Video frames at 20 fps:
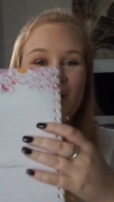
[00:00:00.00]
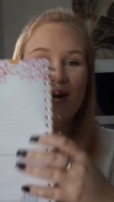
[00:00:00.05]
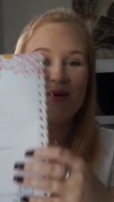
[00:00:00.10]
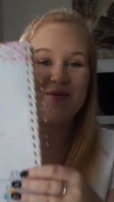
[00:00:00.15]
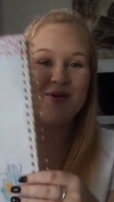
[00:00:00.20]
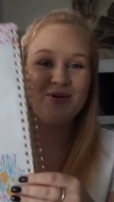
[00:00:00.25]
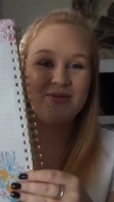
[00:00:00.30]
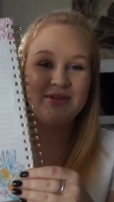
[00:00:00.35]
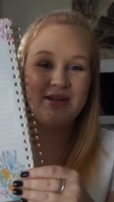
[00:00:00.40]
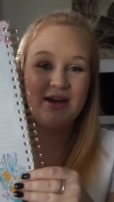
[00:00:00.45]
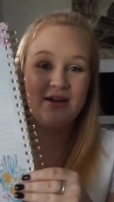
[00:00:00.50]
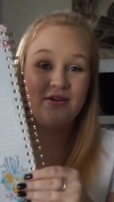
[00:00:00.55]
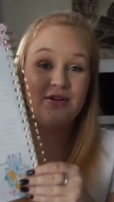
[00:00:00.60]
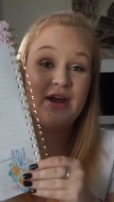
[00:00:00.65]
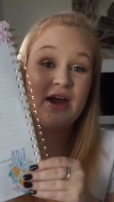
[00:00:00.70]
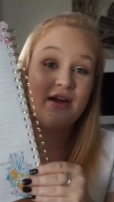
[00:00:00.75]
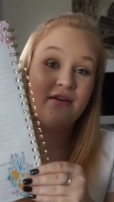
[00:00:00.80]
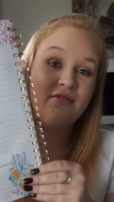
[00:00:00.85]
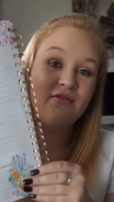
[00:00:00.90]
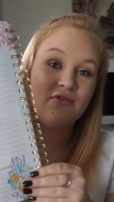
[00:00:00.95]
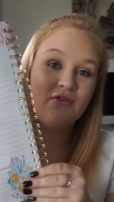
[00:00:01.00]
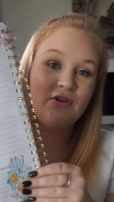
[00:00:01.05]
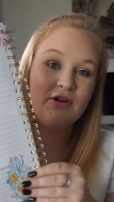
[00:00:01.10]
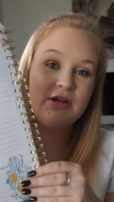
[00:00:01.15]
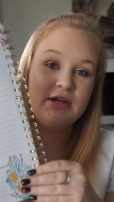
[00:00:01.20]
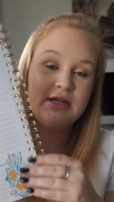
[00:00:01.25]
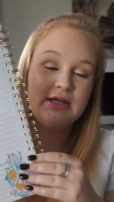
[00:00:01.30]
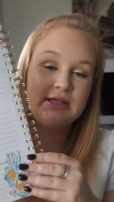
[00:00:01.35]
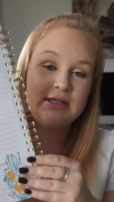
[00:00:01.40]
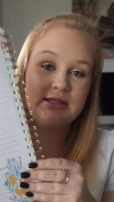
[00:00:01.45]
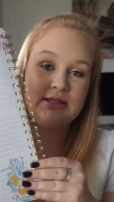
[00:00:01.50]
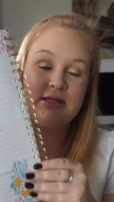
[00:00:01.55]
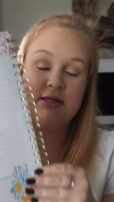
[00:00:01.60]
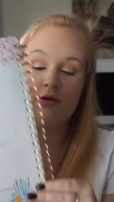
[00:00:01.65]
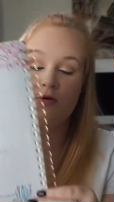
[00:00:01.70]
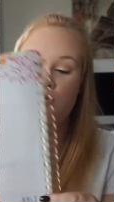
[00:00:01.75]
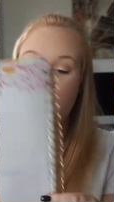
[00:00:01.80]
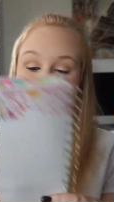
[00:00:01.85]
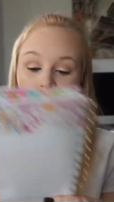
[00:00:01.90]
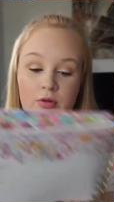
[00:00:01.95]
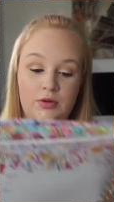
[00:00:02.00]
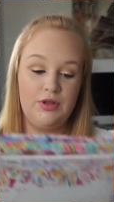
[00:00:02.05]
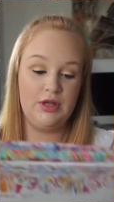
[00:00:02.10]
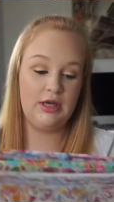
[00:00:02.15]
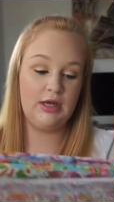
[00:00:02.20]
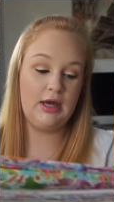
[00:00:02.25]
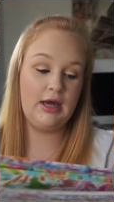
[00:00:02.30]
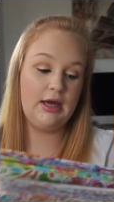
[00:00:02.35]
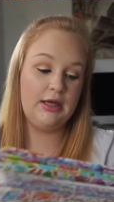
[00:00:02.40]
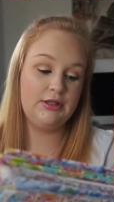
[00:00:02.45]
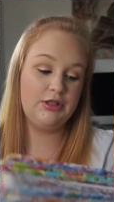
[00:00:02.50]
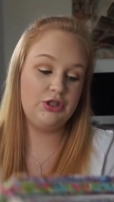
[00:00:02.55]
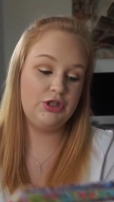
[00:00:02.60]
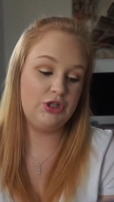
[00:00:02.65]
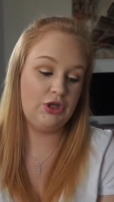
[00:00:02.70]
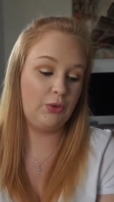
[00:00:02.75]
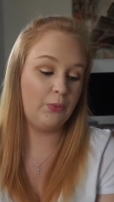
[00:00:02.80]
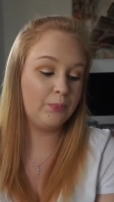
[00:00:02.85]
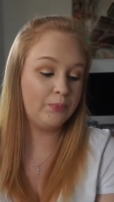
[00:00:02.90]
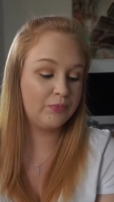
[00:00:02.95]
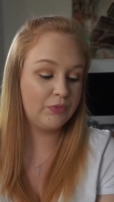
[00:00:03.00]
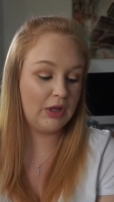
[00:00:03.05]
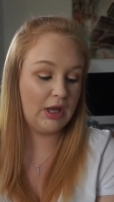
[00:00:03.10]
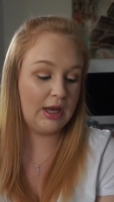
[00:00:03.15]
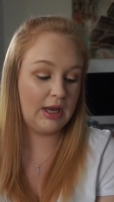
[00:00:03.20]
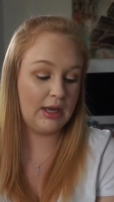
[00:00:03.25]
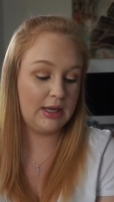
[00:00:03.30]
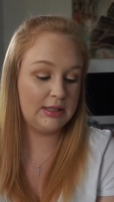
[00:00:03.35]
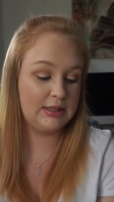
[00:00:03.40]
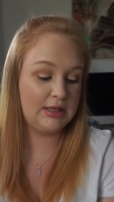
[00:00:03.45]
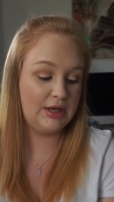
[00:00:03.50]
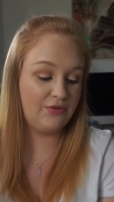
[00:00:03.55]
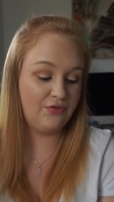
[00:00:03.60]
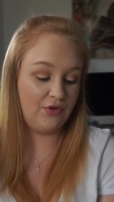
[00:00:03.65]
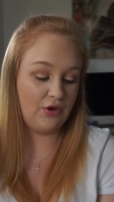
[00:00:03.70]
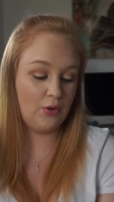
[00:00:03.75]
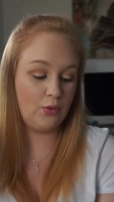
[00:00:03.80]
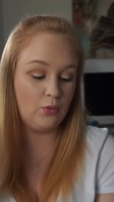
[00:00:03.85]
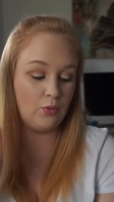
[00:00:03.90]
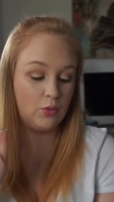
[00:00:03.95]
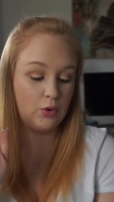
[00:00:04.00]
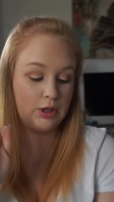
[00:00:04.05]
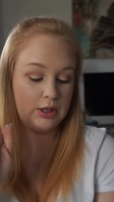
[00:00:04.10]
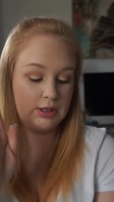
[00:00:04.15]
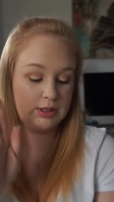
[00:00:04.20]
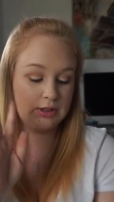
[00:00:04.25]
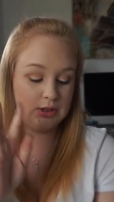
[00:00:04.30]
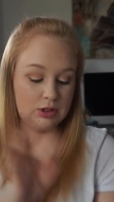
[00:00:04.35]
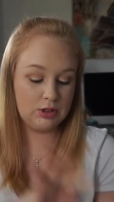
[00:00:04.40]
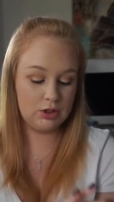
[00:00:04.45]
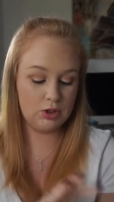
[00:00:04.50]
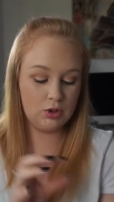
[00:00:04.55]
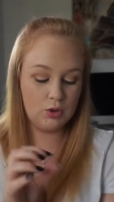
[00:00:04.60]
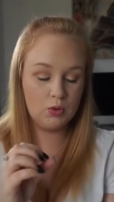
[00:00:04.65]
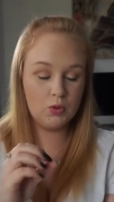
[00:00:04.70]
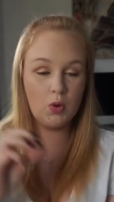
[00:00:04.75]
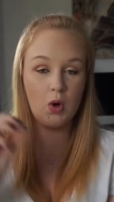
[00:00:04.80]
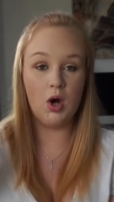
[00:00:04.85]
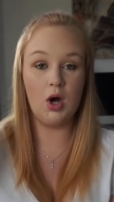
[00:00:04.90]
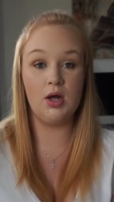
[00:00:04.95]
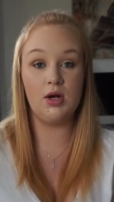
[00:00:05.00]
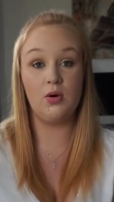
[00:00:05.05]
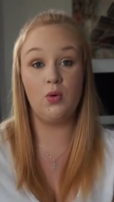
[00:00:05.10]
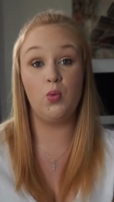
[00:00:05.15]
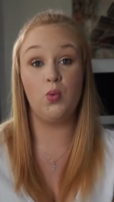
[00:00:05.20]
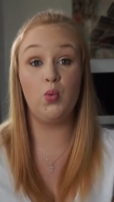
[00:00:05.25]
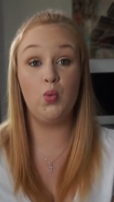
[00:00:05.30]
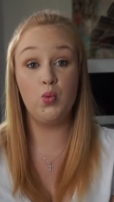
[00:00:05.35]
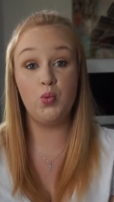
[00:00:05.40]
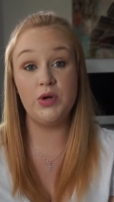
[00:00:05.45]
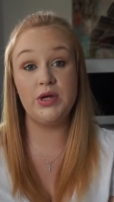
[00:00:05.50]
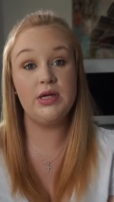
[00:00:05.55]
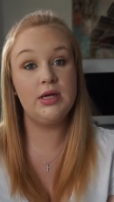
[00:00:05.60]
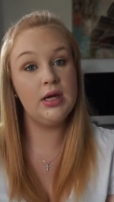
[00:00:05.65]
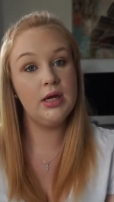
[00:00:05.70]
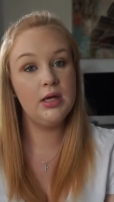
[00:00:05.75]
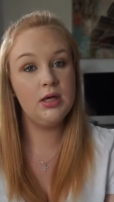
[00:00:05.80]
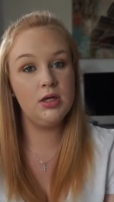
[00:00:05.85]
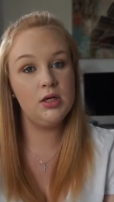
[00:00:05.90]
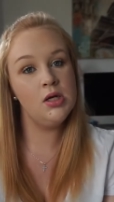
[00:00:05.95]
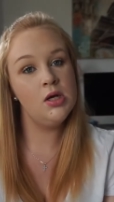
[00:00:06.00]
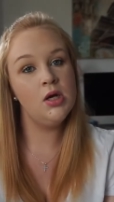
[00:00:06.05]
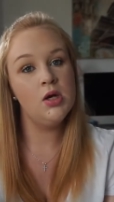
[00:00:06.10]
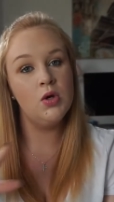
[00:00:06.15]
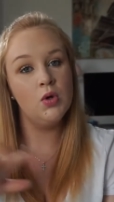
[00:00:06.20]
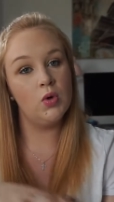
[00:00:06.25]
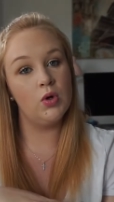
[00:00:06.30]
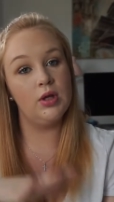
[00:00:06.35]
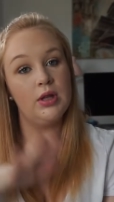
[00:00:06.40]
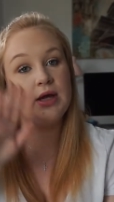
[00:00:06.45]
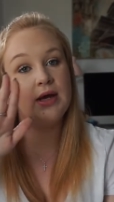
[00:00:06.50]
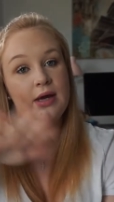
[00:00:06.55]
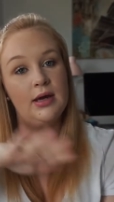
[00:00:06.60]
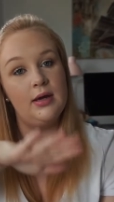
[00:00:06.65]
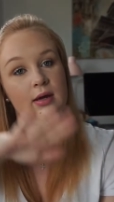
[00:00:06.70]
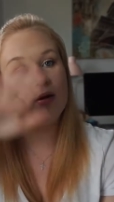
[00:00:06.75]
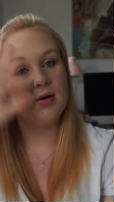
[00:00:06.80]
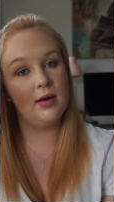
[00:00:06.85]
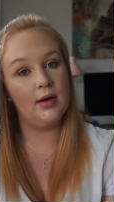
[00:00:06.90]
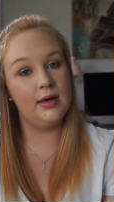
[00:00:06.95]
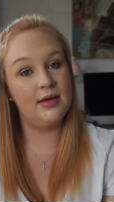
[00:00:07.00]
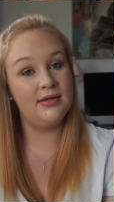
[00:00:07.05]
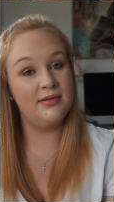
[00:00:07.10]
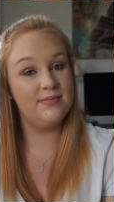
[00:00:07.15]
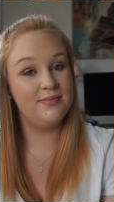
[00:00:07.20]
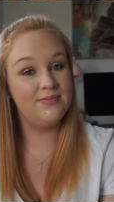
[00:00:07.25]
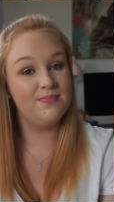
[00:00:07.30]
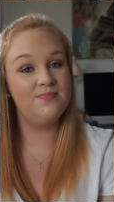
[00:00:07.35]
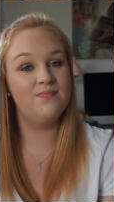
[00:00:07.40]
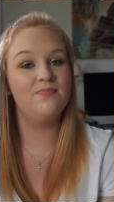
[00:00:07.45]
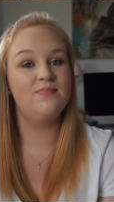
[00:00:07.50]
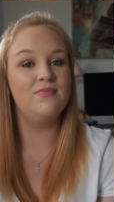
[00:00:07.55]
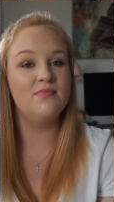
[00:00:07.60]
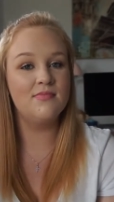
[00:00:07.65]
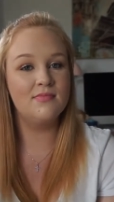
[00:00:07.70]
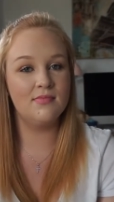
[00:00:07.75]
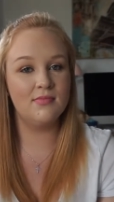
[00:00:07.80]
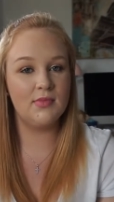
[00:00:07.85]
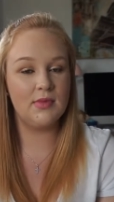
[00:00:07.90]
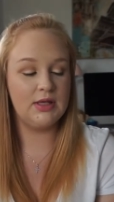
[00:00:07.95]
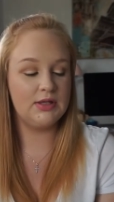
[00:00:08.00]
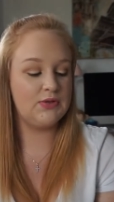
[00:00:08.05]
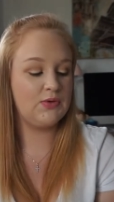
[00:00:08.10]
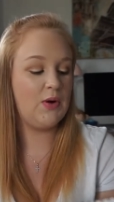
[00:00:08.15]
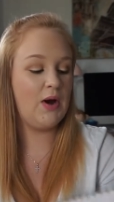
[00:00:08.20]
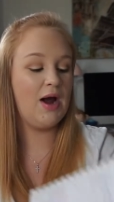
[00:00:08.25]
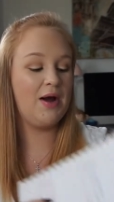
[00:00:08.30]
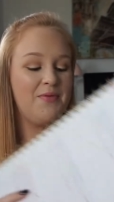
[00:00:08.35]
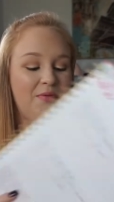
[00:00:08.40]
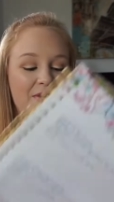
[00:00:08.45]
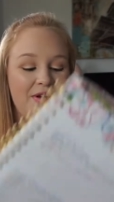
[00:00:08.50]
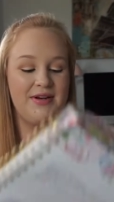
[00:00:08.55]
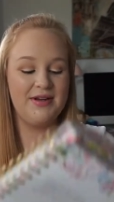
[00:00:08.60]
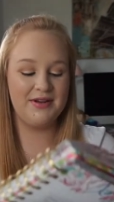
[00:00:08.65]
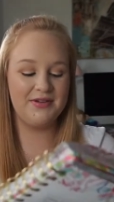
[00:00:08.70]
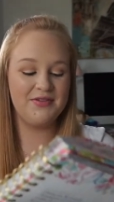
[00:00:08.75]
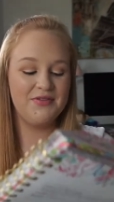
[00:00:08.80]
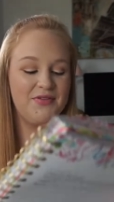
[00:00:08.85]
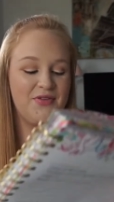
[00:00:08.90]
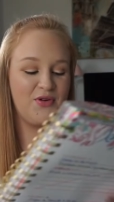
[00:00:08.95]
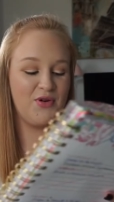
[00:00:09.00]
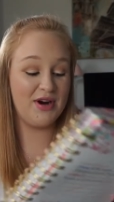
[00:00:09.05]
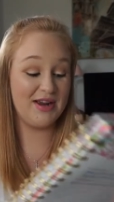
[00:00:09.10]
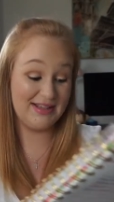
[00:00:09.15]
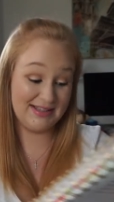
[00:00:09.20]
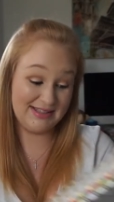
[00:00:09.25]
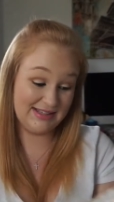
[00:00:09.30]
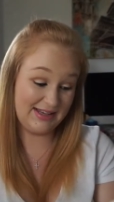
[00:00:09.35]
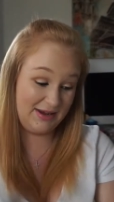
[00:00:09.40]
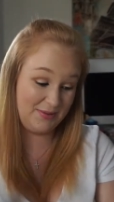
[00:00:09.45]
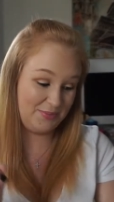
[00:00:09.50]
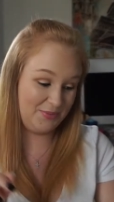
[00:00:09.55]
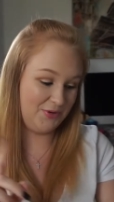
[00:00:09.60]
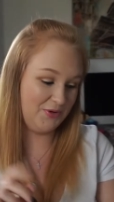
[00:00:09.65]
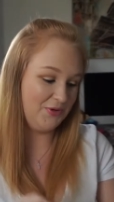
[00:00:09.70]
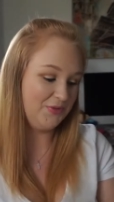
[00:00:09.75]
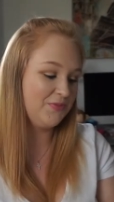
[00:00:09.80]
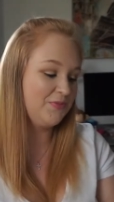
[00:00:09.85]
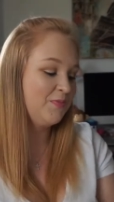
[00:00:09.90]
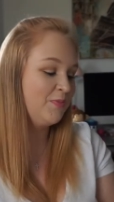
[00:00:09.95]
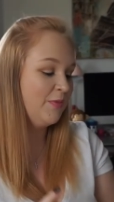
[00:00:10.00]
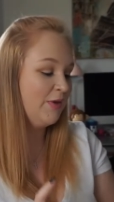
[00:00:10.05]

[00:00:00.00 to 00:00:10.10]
wrote down every single thing I had to do, and if it was due on a weekend or like so I would, for example,